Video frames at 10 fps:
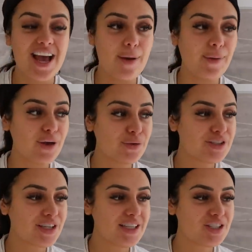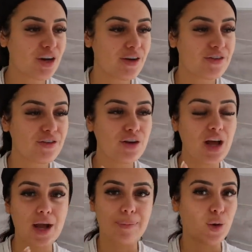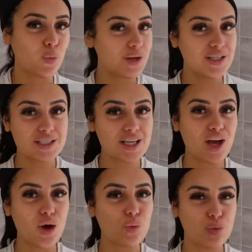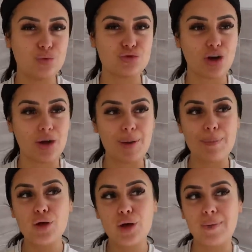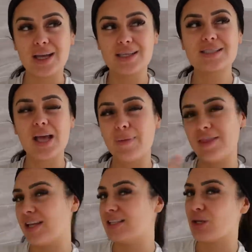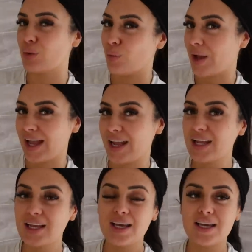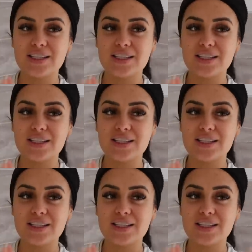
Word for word: um, I also need to go through like my winter wardrobe and put my summer things away